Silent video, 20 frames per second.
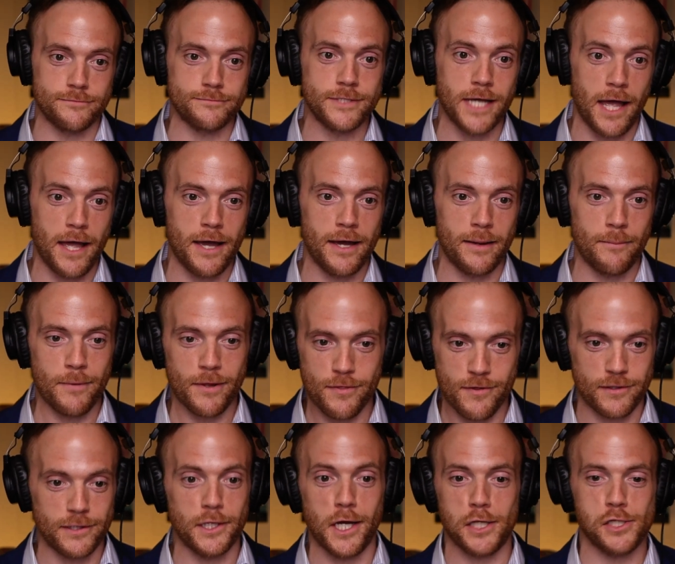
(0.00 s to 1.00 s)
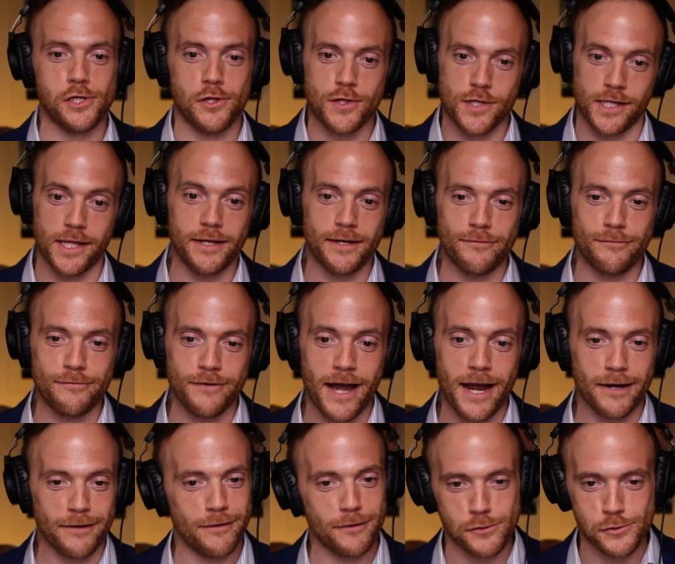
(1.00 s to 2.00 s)
time it's a legislative
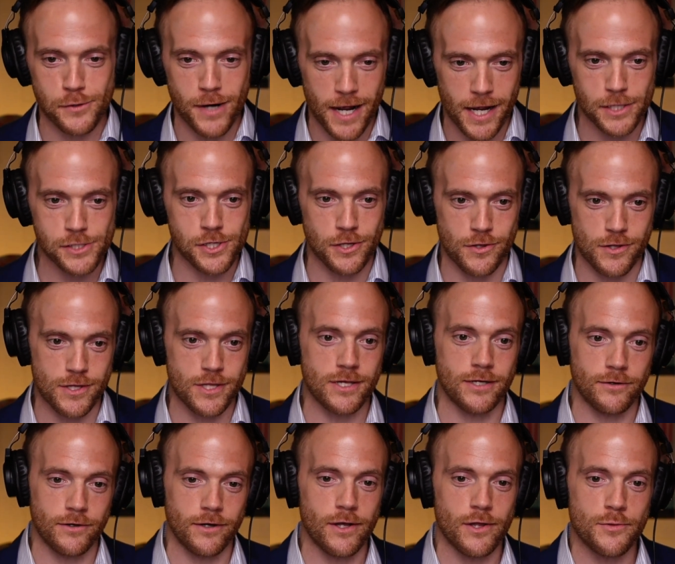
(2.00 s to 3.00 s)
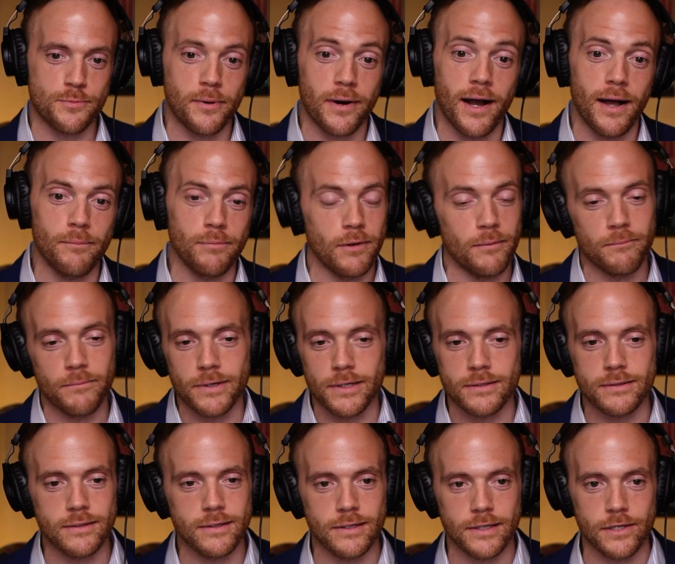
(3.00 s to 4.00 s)
fact that trash is a serious problem. But,
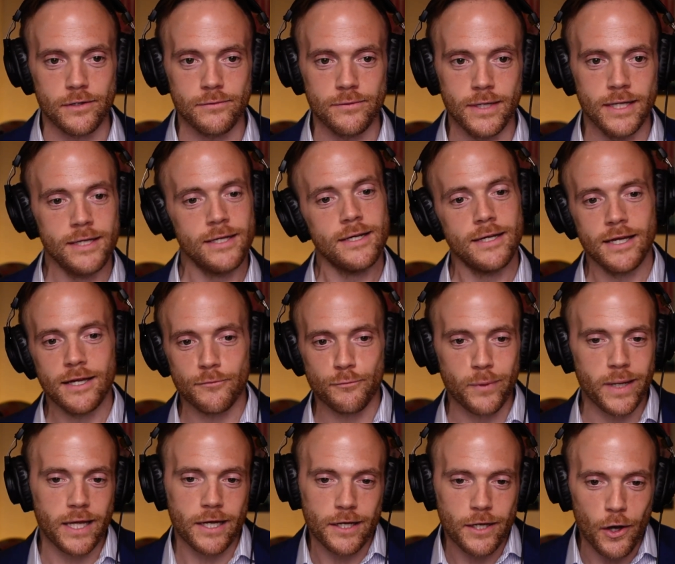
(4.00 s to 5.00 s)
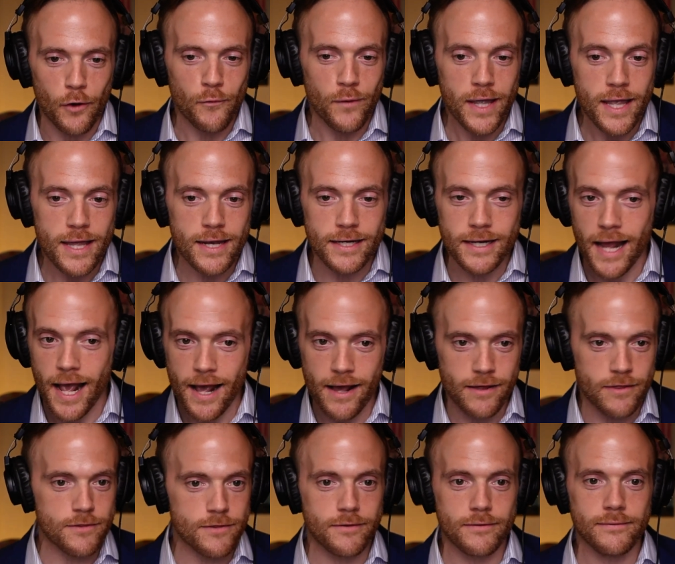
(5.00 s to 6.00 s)
if we can go in and
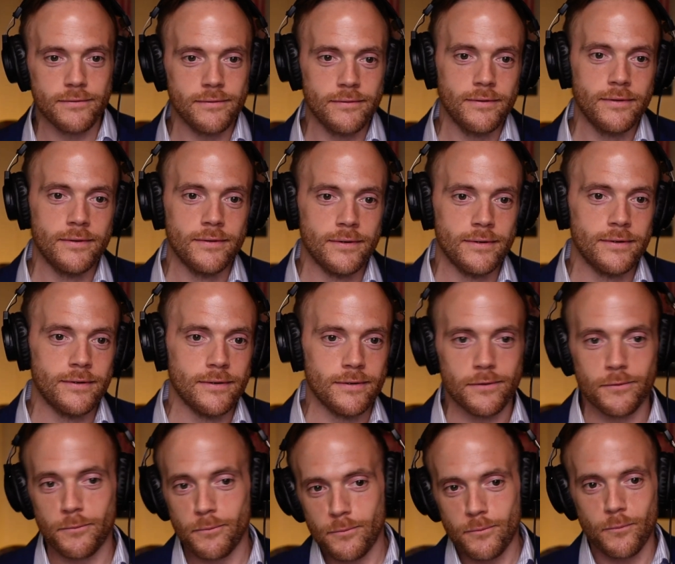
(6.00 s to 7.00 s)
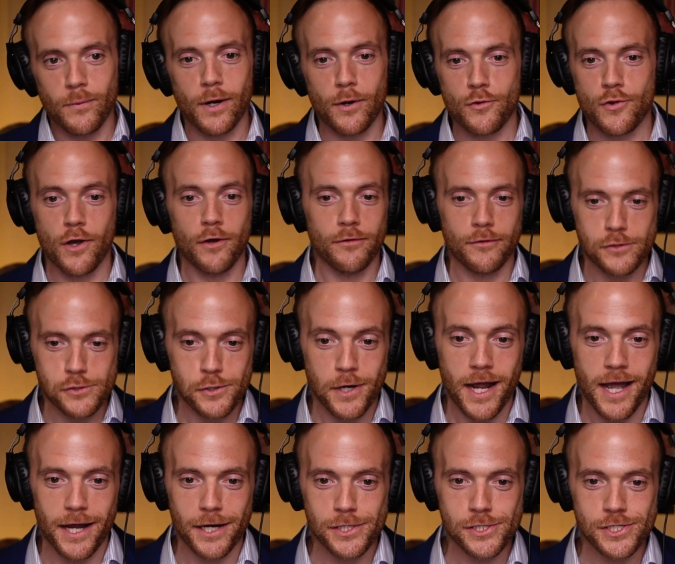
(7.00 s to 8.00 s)
ask, where's all the
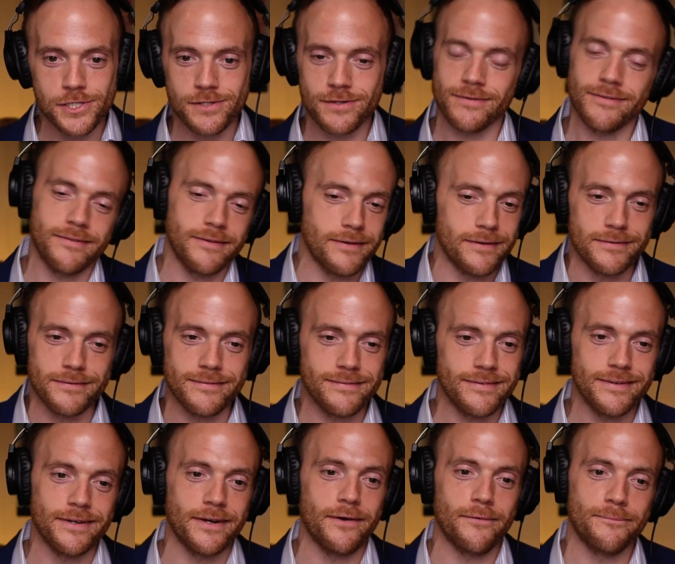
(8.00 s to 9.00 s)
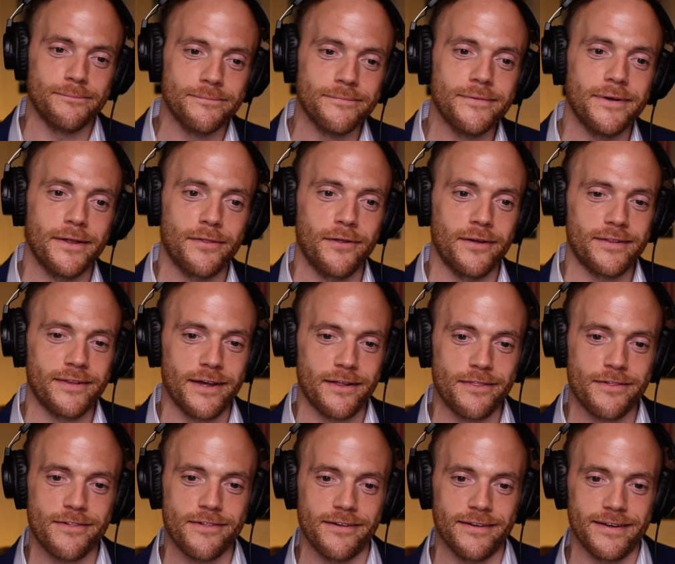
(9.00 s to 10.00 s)
trash, then, I think that's